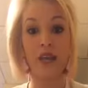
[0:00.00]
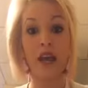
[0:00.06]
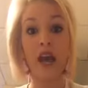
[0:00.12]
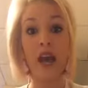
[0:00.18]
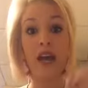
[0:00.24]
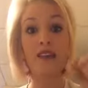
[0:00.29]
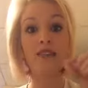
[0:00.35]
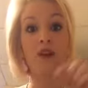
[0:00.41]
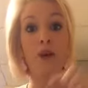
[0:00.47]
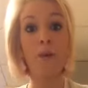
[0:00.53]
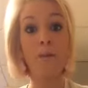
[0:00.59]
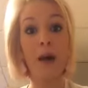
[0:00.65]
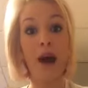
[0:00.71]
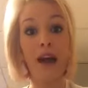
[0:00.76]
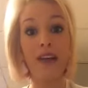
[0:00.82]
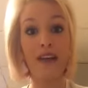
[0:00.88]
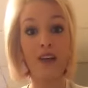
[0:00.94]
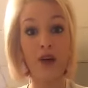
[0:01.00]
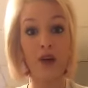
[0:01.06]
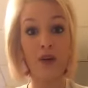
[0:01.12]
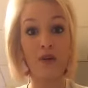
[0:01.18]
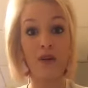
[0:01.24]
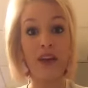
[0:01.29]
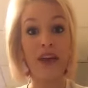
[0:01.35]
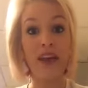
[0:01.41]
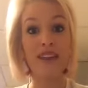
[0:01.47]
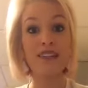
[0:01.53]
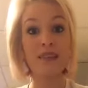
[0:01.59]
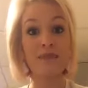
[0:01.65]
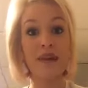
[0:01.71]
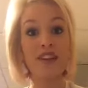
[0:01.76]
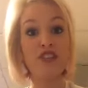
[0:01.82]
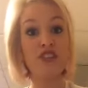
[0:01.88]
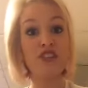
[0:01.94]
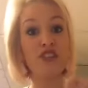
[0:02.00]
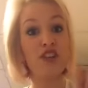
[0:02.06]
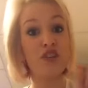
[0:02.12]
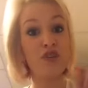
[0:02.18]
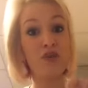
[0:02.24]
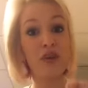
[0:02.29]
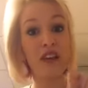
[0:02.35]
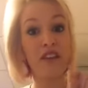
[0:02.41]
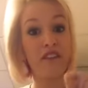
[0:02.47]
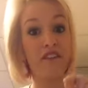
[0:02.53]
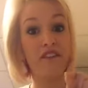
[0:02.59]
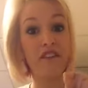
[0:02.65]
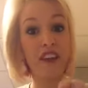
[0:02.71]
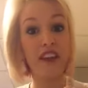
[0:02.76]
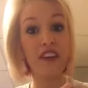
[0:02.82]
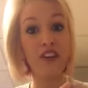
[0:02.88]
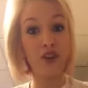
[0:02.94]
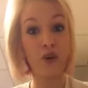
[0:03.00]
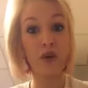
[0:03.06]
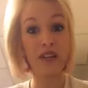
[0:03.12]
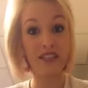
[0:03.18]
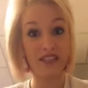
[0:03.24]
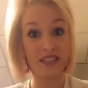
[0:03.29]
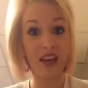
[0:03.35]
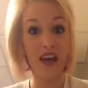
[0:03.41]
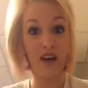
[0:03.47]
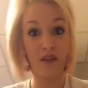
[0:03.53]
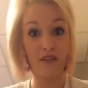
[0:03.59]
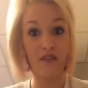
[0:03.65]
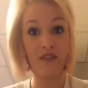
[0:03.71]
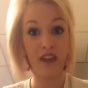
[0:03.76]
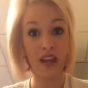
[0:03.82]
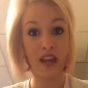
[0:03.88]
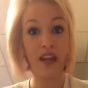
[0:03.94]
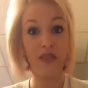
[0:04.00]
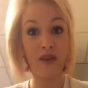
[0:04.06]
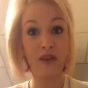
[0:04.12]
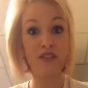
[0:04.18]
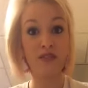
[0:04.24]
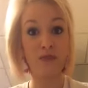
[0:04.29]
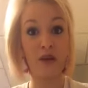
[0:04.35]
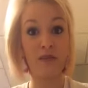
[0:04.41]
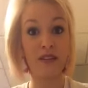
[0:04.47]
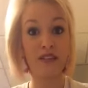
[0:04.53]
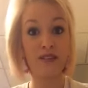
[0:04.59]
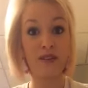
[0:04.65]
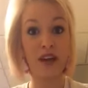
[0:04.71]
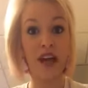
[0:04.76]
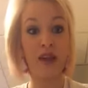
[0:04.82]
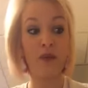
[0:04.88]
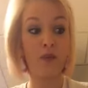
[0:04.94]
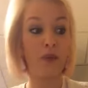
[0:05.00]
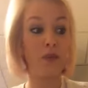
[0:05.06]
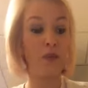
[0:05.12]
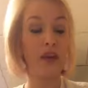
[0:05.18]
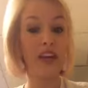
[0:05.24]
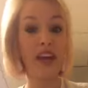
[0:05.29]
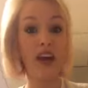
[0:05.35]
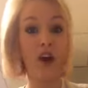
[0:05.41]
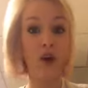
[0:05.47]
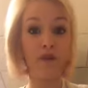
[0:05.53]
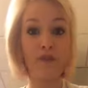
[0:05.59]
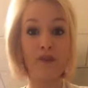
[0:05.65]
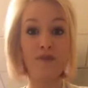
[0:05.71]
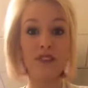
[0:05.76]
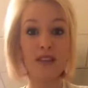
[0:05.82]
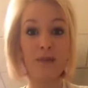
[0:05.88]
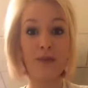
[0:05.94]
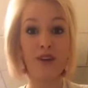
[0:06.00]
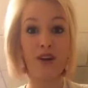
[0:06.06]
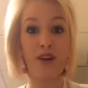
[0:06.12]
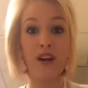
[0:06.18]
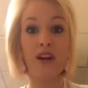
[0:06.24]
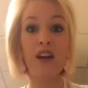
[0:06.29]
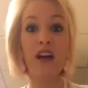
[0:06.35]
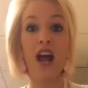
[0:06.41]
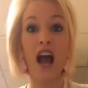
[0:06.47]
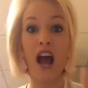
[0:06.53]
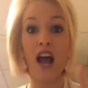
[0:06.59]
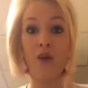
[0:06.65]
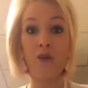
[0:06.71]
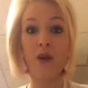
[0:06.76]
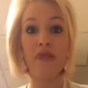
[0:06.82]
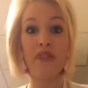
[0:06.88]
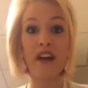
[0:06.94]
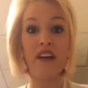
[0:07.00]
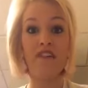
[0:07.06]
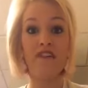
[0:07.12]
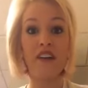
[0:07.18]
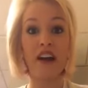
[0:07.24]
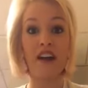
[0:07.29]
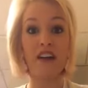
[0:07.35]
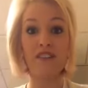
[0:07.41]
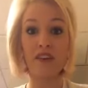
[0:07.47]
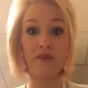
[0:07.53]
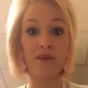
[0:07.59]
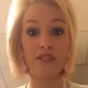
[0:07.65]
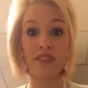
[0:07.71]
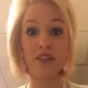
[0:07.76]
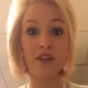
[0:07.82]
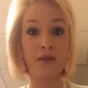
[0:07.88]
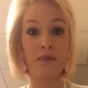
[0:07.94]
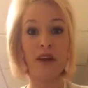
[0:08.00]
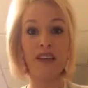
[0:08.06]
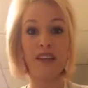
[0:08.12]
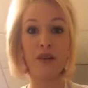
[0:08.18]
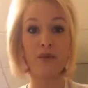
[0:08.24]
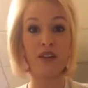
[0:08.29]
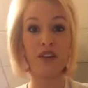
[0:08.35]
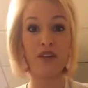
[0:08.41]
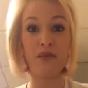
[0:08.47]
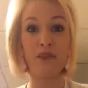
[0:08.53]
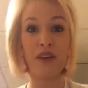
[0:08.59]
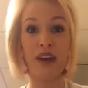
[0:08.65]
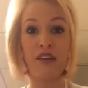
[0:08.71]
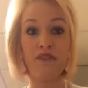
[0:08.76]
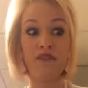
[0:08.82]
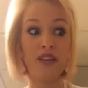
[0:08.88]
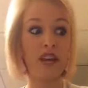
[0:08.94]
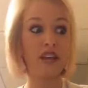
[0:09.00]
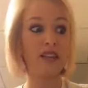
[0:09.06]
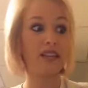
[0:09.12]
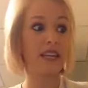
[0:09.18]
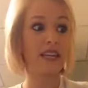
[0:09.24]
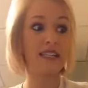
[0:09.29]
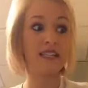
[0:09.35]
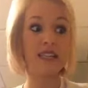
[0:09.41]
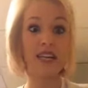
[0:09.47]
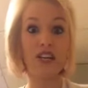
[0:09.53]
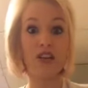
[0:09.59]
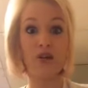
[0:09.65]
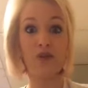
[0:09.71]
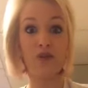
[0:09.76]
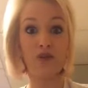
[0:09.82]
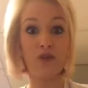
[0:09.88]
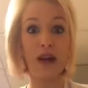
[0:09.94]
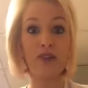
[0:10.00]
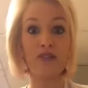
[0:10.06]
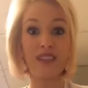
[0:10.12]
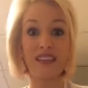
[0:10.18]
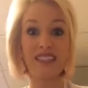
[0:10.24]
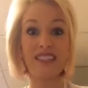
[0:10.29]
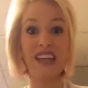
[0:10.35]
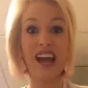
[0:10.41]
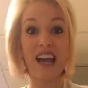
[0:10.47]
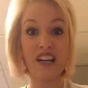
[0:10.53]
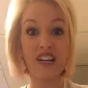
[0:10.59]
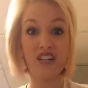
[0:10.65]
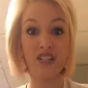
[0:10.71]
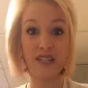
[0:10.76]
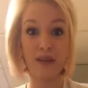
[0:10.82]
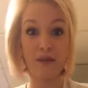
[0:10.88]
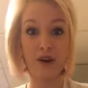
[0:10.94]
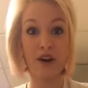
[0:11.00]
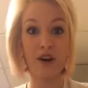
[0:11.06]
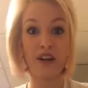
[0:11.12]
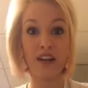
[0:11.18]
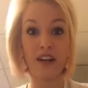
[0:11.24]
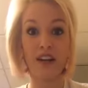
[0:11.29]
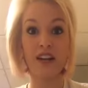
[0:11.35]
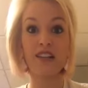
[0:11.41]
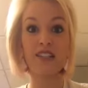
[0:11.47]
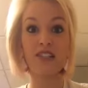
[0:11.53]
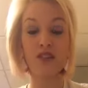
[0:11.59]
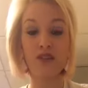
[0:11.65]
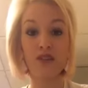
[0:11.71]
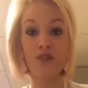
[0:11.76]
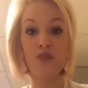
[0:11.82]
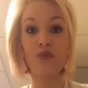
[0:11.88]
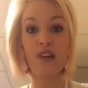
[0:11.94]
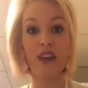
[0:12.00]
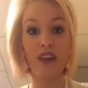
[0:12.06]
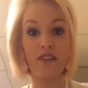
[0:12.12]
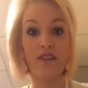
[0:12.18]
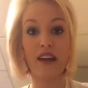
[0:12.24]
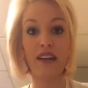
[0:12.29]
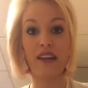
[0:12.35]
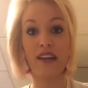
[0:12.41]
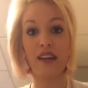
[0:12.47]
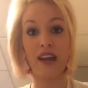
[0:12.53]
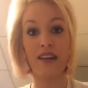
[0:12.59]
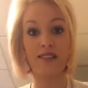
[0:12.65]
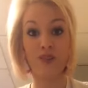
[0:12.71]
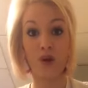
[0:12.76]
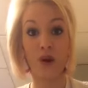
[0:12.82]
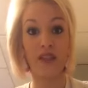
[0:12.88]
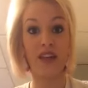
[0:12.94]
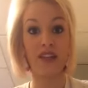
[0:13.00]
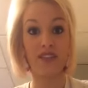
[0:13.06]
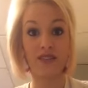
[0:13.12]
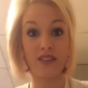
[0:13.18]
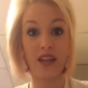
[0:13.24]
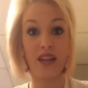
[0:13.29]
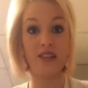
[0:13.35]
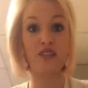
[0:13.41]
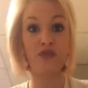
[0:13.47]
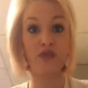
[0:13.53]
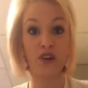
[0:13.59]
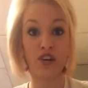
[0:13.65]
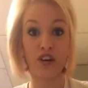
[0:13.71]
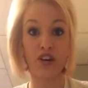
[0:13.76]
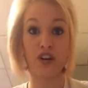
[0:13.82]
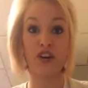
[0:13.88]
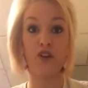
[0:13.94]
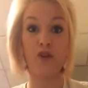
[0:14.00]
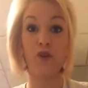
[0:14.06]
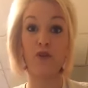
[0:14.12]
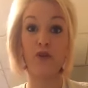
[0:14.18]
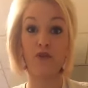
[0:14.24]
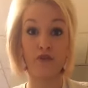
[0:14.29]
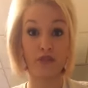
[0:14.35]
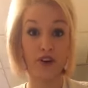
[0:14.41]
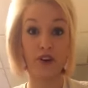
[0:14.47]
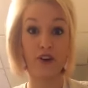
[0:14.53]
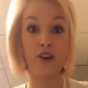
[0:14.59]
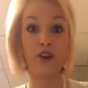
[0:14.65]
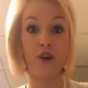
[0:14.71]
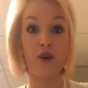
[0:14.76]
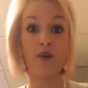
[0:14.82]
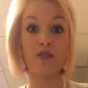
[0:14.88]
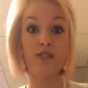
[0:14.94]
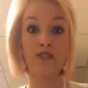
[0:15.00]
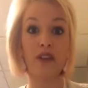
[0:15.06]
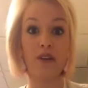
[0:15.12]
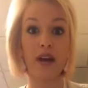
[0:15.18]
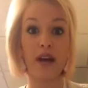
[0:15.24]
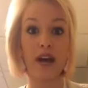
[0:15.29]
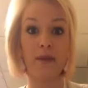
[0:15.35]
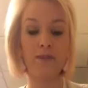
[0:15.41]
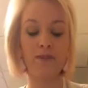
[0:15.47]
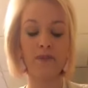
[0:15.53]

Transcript: And so my goal is to make sure that you can feed yourself in those moments, okay? When we get home from seminar, I want that fire that was in your belly when you left to continue throughout the entire seminar year until you get recognized on that stage for your goal, for your goals, okay?